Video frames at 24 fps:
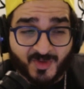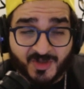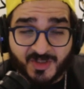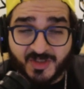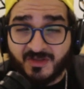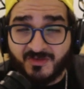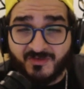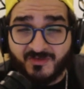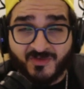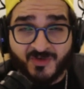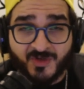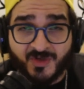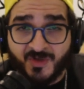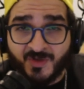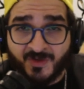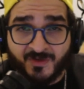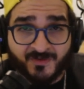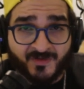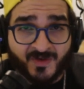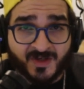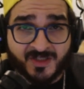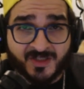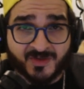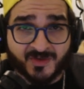for new
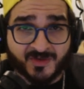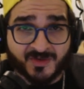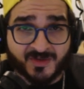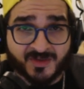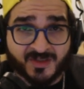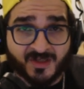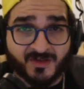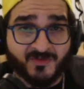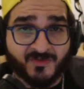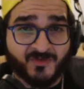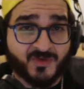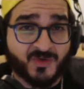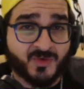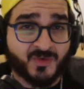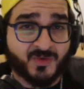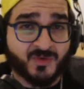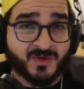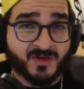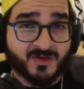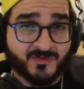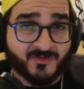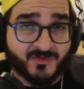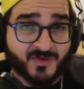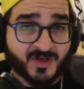investors. If you
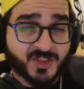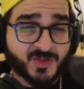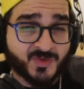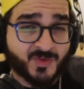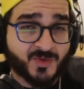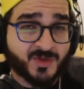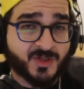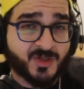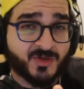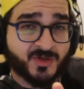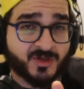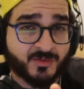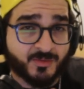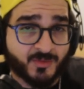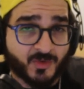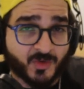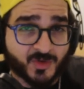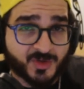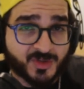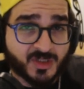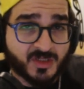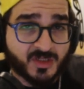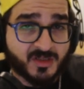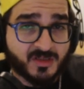invest with your
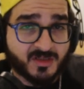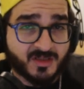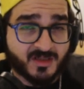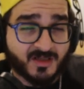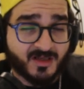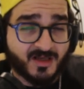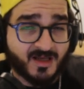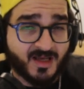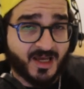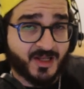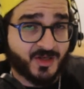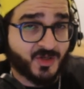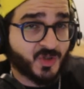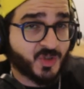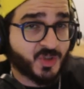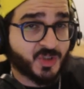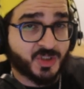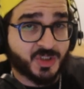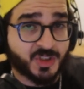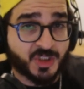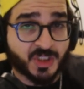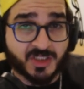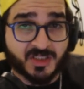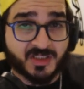emotions and you
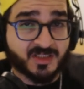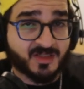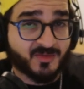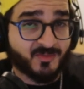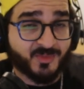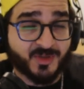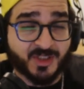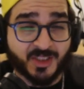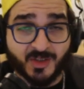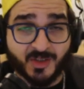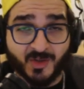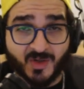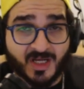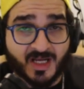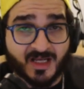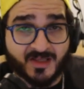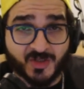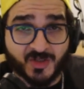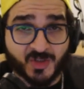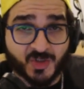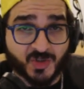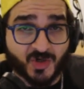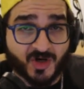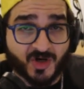just simply look at the
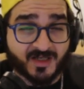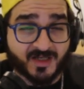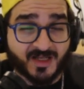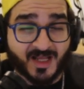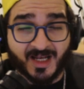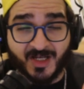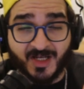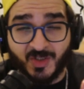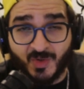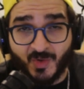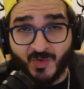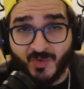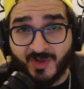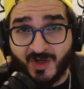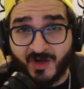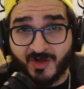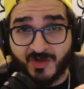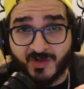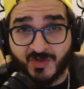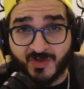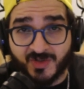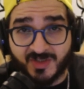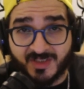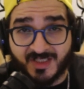chart and don't
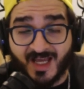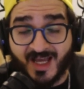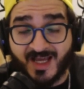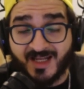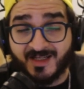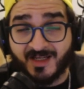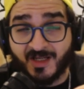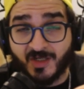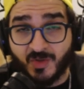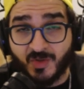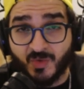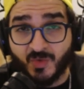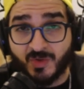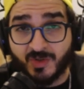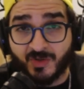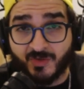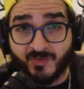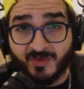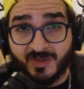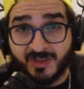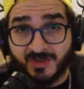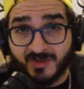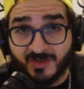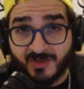understand and do your
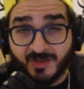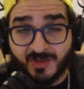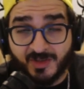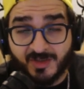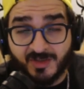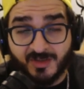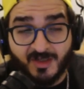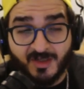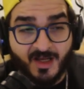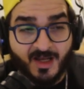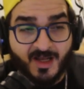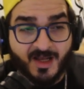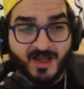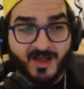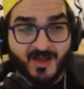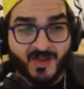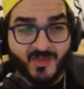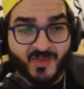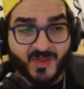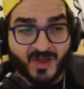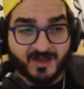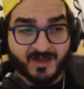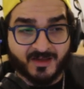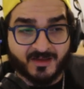research,
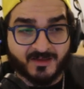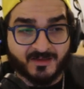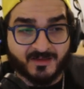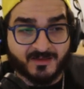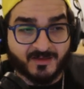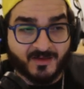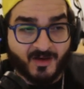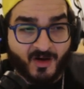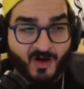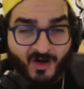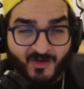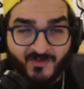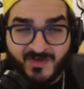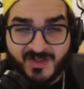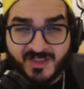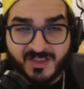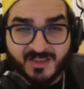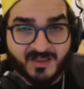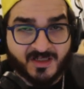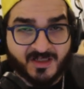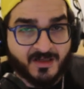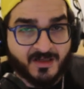then obviously